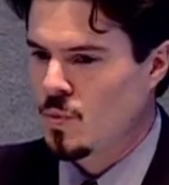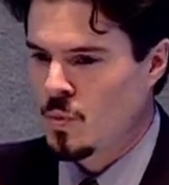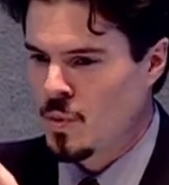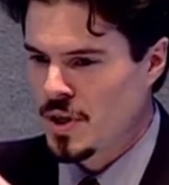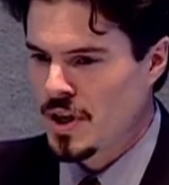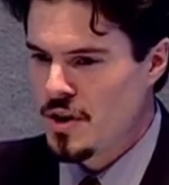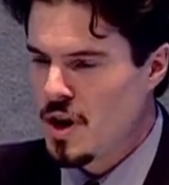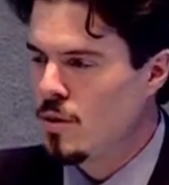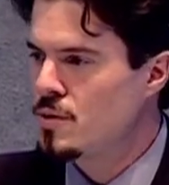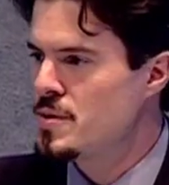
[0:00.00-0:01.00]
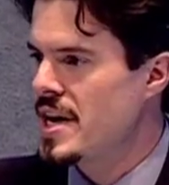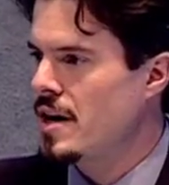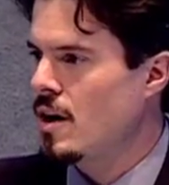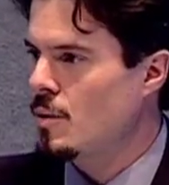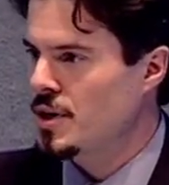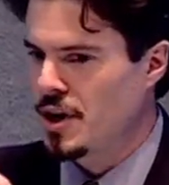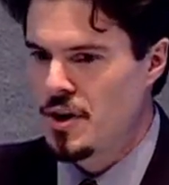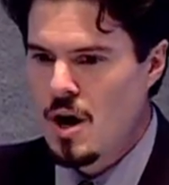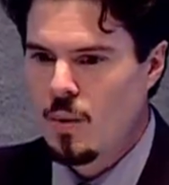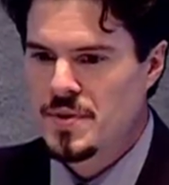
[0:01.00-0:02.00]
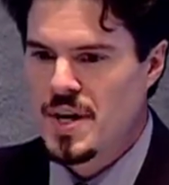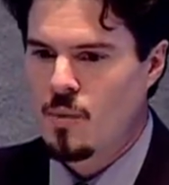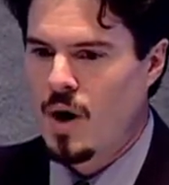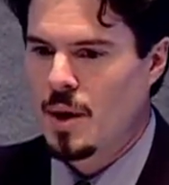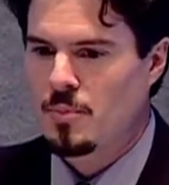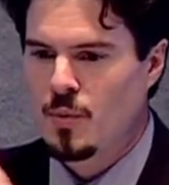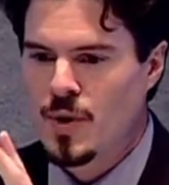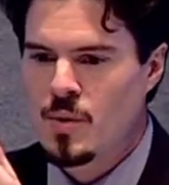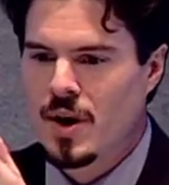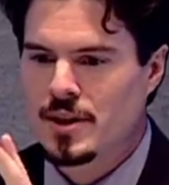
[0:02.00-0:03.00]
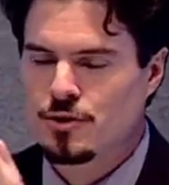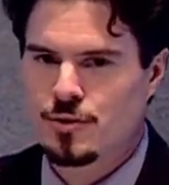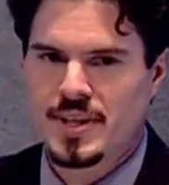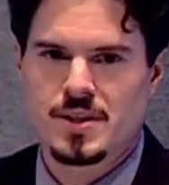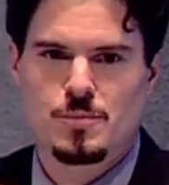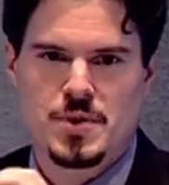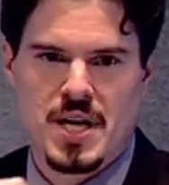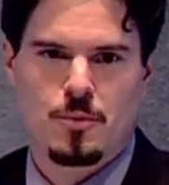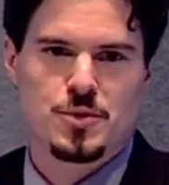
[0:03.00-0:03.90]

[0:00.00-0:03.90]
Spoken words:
we're going to know who they are, we're going to know what they want, but we want to treat them with that